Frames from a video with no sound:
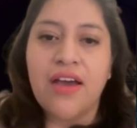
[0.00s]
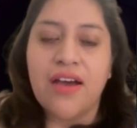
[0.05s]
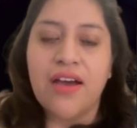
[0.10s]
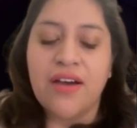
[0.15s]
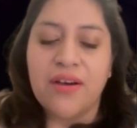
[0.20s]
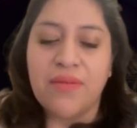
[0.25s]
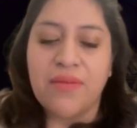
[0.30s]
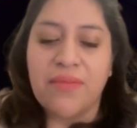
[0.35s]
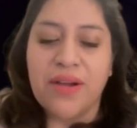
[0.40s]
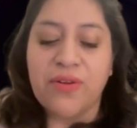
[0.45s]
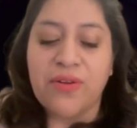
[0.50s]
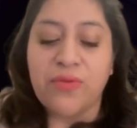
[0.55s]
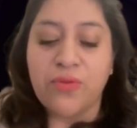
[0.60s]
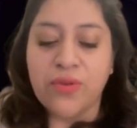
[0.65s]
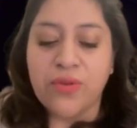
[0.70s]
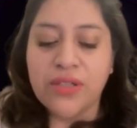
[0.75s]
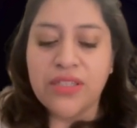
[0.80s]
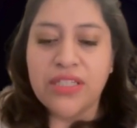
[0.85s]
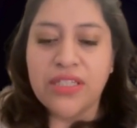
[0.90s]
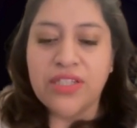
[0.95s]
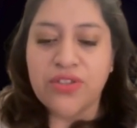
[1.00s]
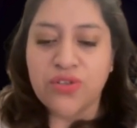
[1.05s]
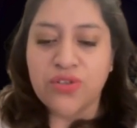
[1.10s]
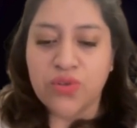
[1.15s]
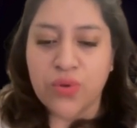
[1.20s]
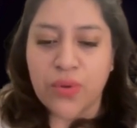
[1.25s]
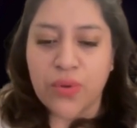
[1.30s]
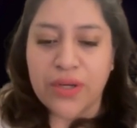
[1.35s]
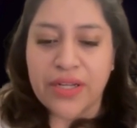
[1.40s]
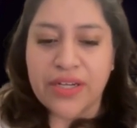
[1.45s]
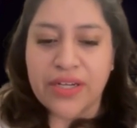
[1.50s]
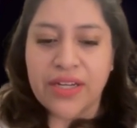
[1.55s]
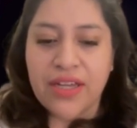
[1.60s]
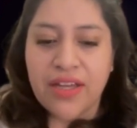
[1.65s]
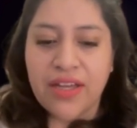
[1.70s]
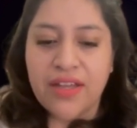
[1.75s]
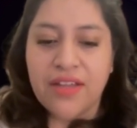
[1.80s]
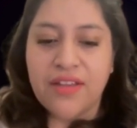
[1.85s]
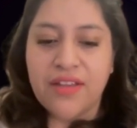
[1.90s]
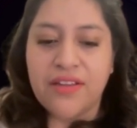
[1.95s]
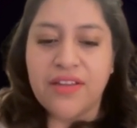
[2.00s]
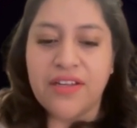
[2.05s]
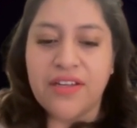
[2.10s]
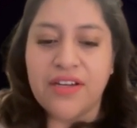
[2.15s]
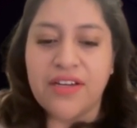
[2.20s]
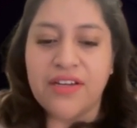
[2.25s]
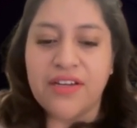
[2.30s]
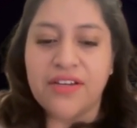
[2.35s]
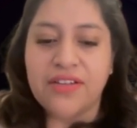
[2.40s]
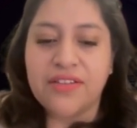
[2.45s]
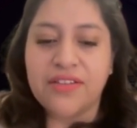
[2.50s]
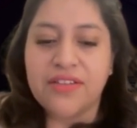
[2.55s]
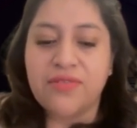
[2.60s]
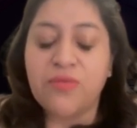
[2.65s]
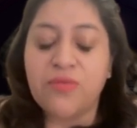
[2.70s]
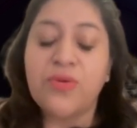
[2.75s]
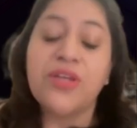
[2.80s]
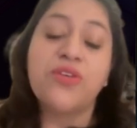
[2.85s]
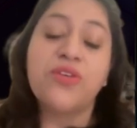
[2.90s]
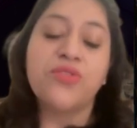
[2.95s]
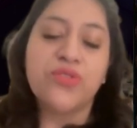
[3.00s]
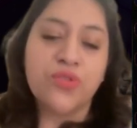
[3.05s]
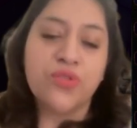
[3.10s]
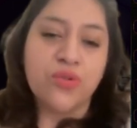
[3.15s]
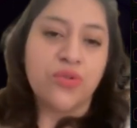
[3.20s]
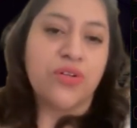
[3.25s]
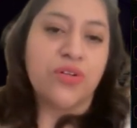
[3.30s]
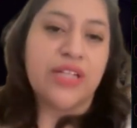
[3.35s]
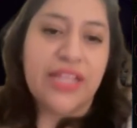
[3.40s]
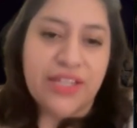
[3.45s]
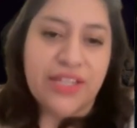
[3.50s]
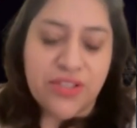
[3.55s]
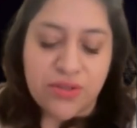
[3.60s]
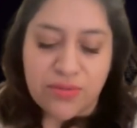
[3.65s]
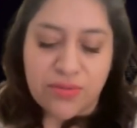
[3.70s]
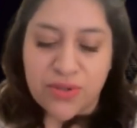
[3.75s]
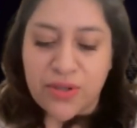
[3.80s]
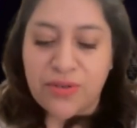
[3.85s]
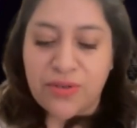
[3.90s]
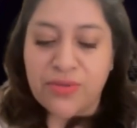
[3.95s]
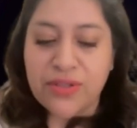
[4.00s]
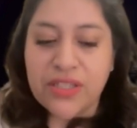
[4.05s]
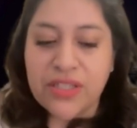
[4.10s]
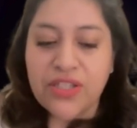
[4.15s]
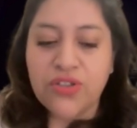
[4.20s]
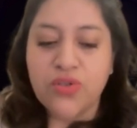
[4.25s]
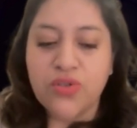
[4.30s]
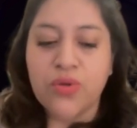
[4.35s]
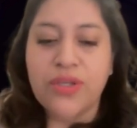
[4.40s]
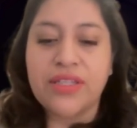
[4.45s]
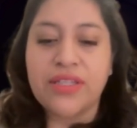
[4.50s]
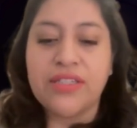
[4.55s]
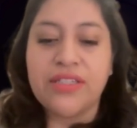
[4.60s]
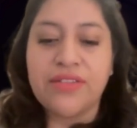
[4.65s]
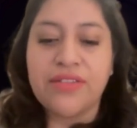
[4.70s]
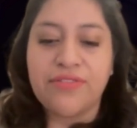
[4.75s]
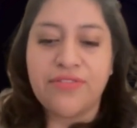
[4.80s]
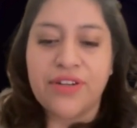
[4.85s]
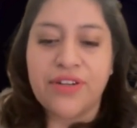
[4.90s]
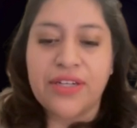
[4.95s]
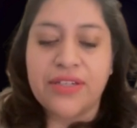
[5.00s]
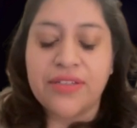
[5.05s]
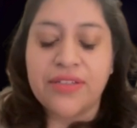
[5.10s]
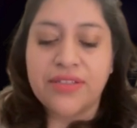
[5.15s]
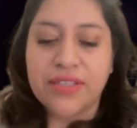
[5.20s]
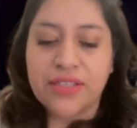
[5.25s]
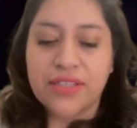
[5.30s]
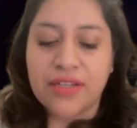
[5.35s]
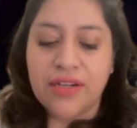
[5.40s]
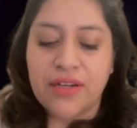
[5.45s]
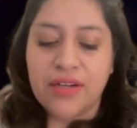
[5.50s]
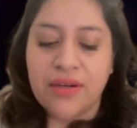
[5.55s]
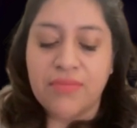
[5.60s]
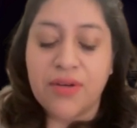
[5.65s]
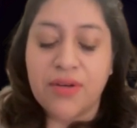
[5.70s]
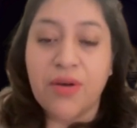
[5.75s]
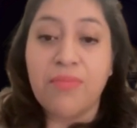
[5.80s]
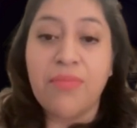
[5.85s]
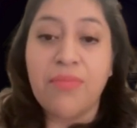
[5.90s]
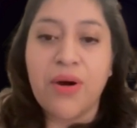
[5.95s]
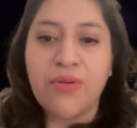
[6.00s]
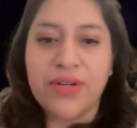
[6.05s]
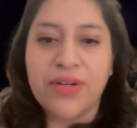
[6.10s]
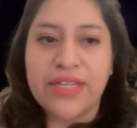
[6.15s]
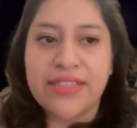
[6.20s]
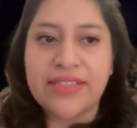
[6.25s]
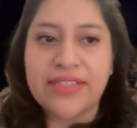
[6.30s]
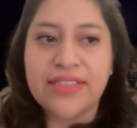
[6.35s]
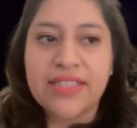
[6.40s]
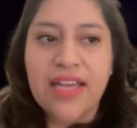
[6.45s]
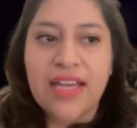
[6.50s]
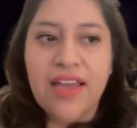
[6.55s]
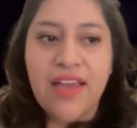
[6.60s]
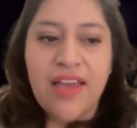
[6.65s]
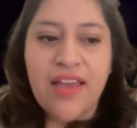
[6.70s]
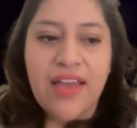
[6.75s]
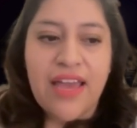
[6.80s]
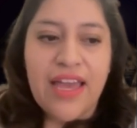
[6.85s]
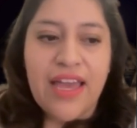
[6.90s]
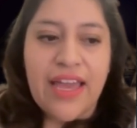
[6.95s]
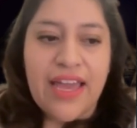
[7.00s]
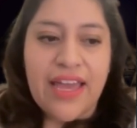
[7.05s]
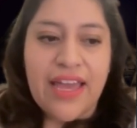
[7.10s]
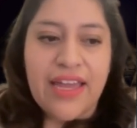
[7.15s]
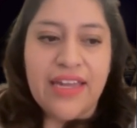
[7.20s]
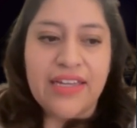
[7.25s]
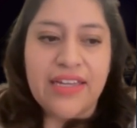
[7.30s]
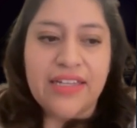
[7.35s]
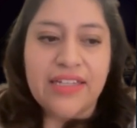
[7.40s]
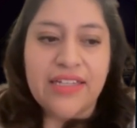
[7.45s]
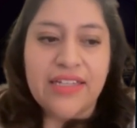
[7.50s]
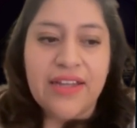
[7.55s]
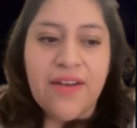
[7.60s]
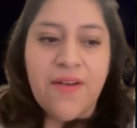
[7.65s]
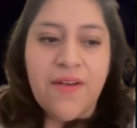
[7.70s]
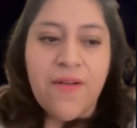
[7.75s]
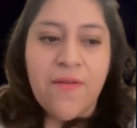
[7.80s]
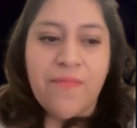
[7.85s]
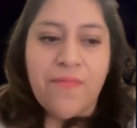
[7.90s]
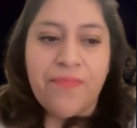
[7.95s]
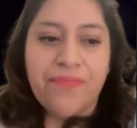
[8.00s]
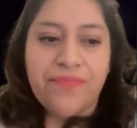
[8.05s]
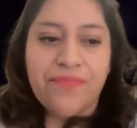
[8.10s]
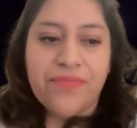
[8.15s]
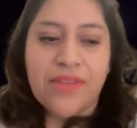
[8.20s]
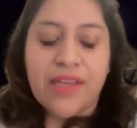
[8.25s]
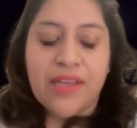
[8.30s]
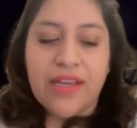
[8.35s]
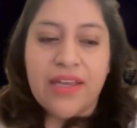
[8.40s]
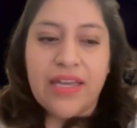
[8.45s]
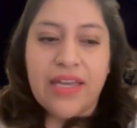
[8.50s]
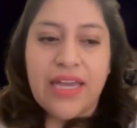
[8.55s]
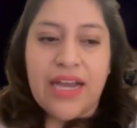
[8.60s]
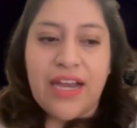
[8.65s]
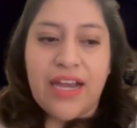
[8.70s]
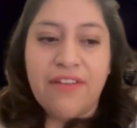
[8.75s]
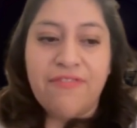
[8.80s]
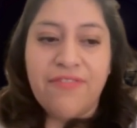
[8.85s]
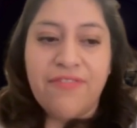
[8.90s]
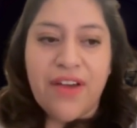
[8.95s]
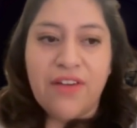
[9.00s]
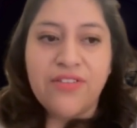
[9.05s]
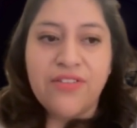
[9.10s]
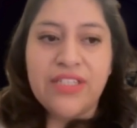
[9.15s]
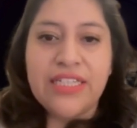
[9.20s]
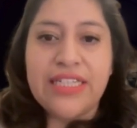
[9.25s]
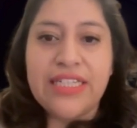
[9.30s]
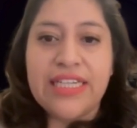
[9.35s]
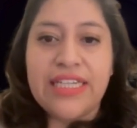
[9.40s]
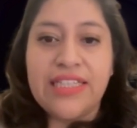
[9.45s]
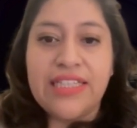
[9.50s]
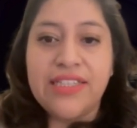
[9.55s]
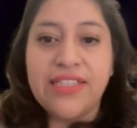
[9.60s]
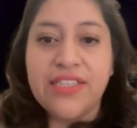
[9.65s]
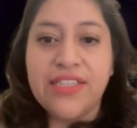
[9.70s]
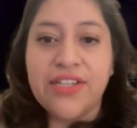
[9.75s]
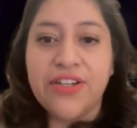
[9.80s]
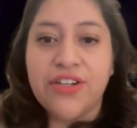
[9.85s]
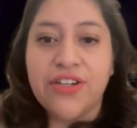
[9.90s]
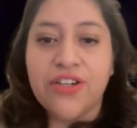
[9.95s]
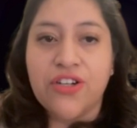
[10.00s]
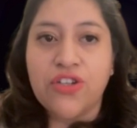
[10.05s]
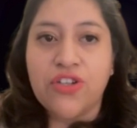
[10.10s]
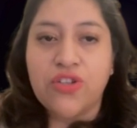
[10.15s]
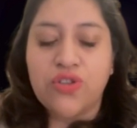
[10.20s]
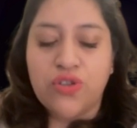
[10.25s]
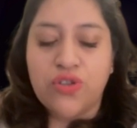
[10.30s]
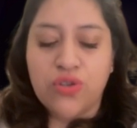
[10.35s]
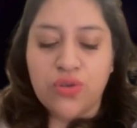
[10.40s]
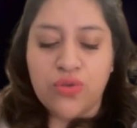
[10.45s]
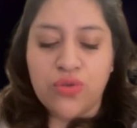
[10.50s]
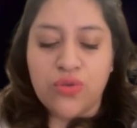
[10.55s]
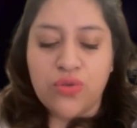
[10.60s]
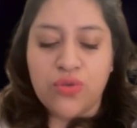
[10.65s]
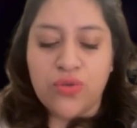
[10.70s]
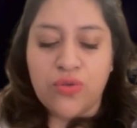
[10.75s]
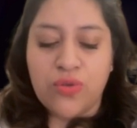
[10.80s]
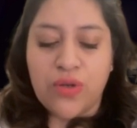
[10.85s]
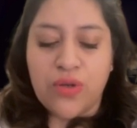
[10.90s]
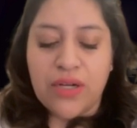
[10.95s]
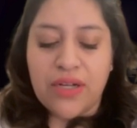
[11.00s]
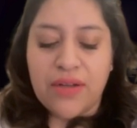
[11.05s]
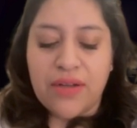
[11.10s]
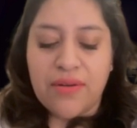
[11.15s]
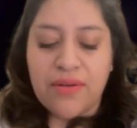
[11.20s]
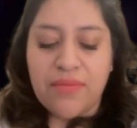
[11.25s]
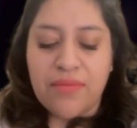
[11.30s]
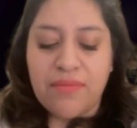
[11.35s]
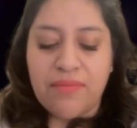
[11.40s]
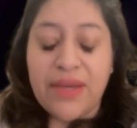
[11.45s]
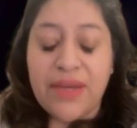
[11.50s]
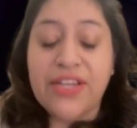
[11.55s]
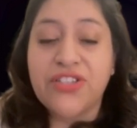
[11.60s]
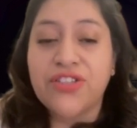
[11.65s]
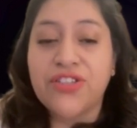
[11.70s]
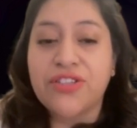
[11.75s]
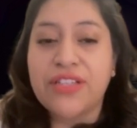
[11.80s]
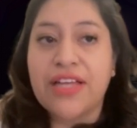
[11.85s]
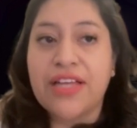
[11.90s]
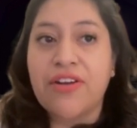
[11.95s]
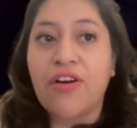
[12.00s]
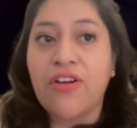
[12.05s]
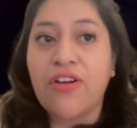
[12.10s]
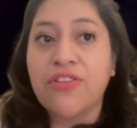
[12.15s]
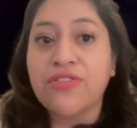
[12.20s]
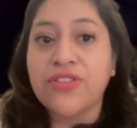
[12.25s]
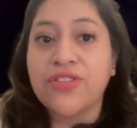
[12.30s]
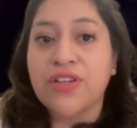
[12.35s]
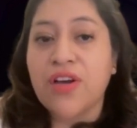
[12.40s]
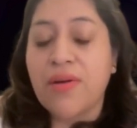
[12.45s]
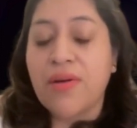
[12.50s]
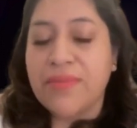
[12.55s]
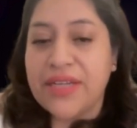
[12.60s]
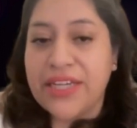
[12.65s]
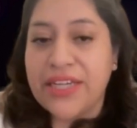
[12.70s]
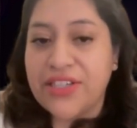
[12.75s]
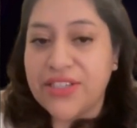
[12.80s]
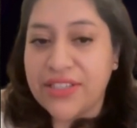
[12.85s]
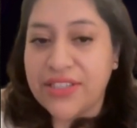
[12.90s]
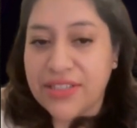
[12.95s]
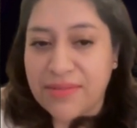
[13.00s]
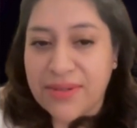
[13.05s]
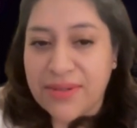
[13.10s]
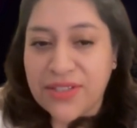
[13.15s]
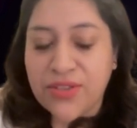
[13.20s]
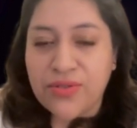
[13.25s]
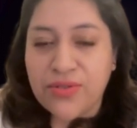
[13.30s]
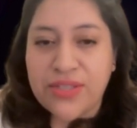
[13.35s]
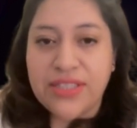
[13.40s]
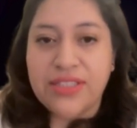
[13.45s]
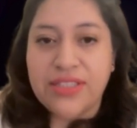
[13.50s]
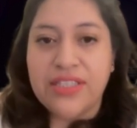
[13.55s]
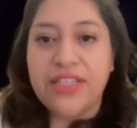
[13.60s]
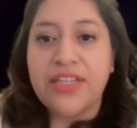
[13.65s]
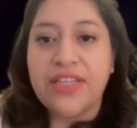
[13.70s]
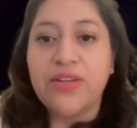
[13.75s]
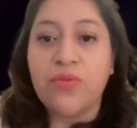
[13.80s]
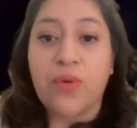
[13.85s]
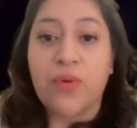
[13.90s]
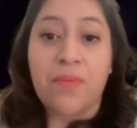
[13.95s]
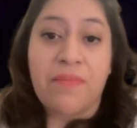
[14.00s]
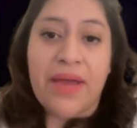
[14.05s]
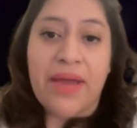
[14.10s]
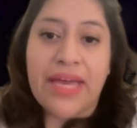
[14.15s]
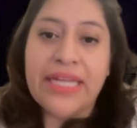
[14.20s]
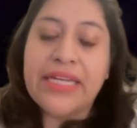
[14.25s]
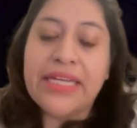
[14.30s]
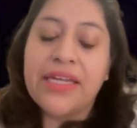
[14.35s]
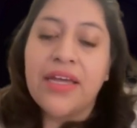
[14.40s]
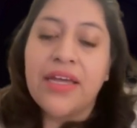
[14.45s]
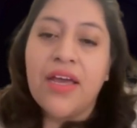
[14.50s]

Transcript: I really enjoyed we use Google Classroom, so I really enjoyed the different components, and I found it easier to make sure that all those accommodations that my students needed were met.